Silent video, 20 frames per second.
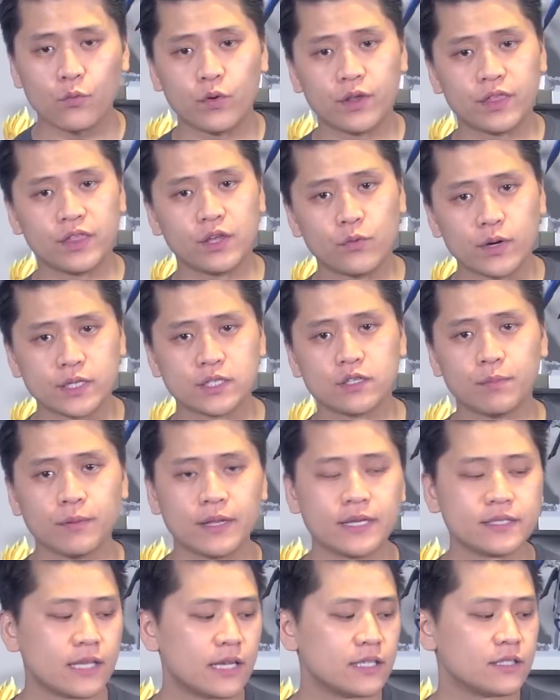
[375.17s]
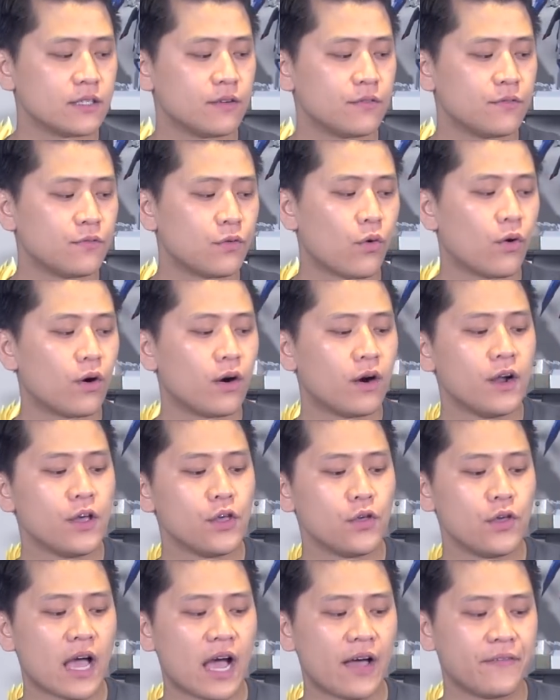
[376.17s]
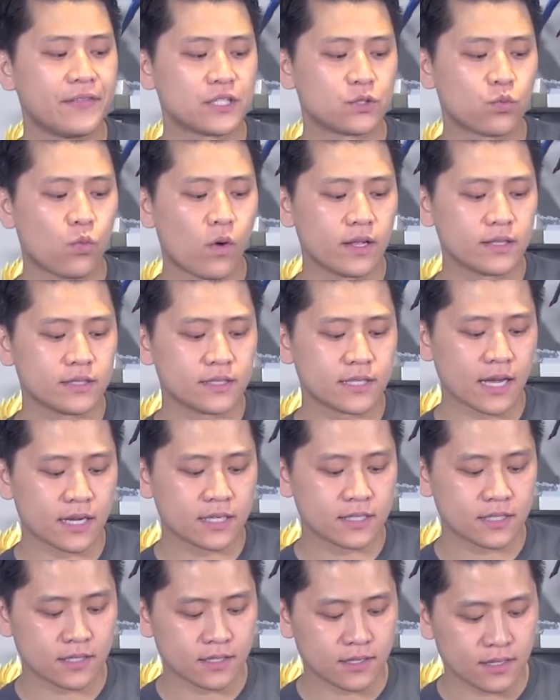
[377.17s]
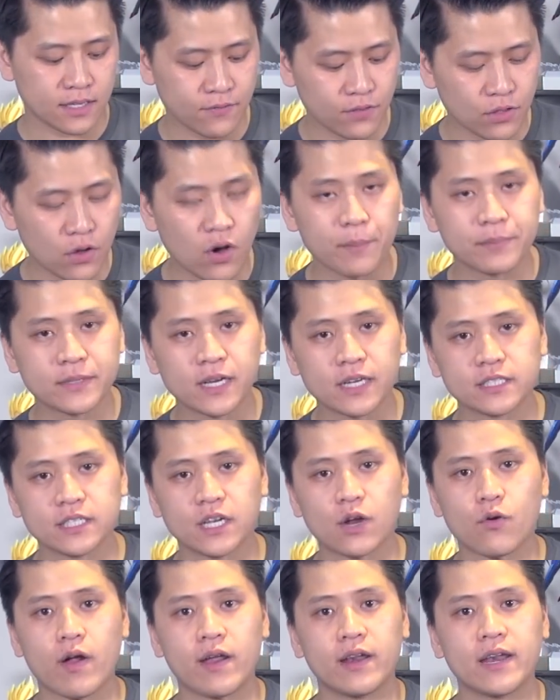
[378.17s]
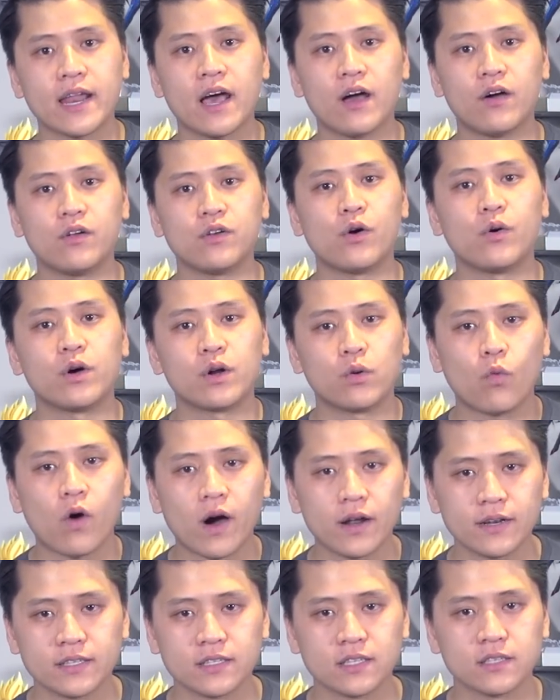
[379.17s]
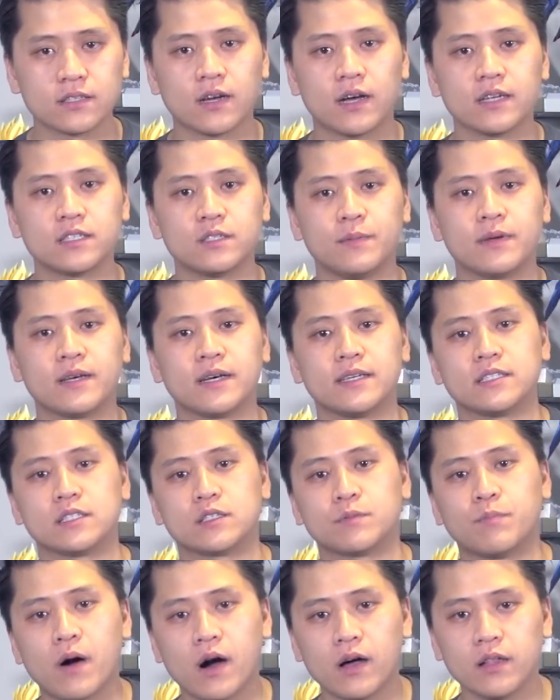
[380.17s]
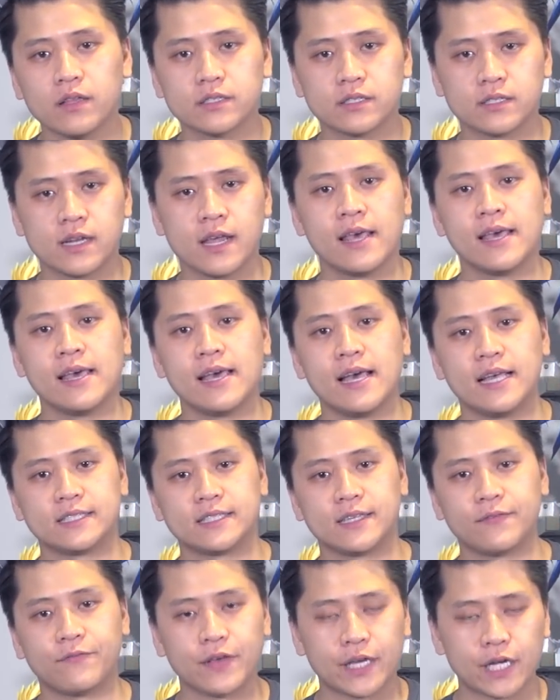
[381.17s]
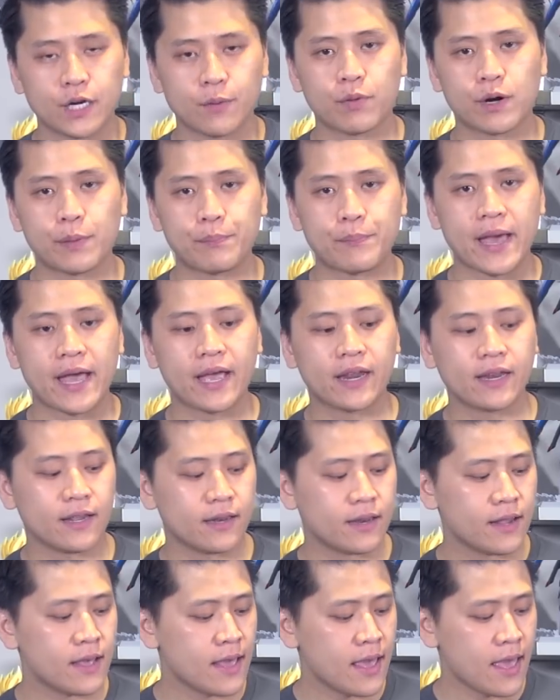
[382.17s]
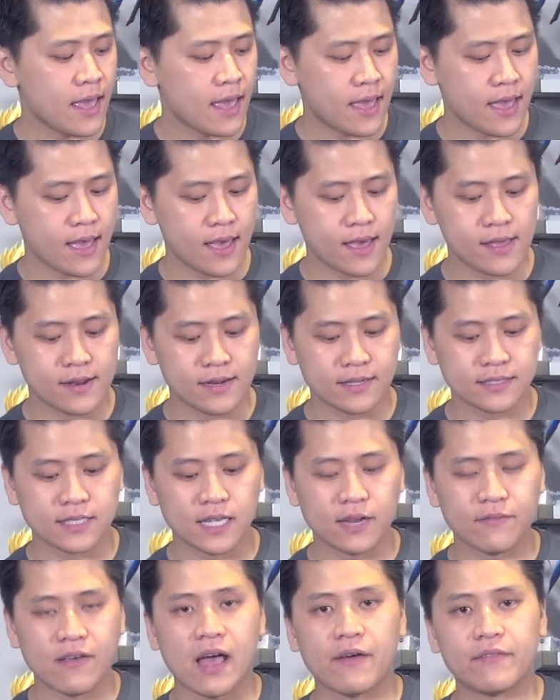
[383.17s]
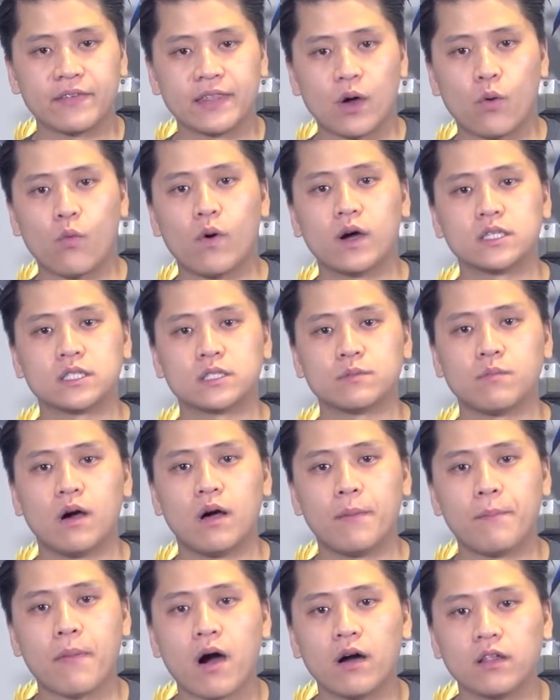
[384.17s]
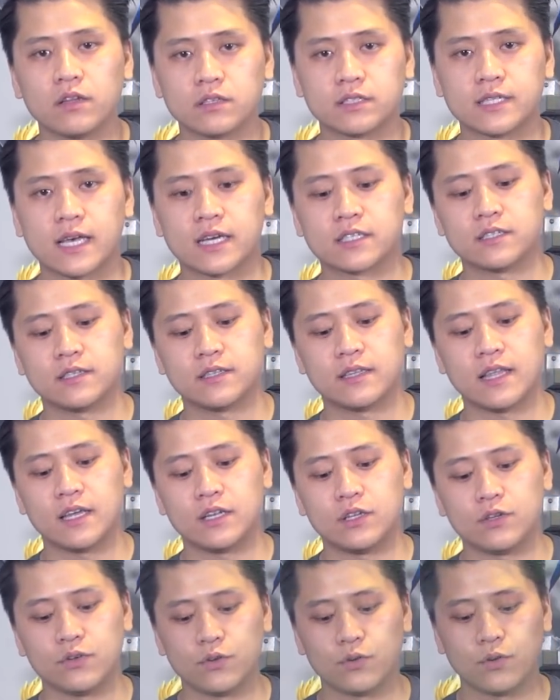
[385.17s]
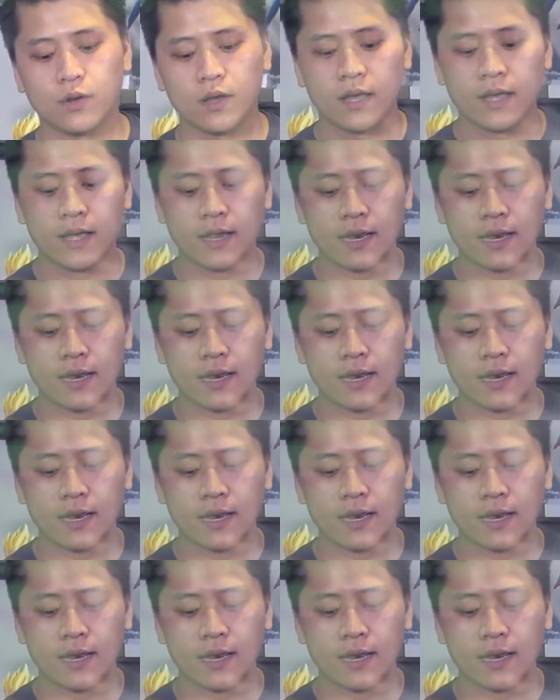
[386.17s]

With the original PlayStation 4, you have this one section, even though I'm touching it right now, no one wanted to touch because it's polished. It's a fingerprint magnet, and instead of having that one small polished section, they do